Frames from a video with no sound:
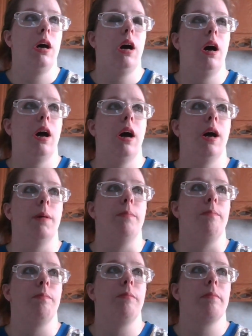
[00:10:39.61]

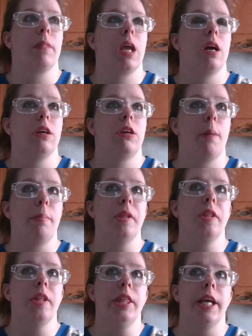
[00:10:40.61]
A couple of
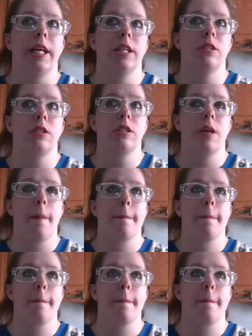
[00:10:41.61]
the things,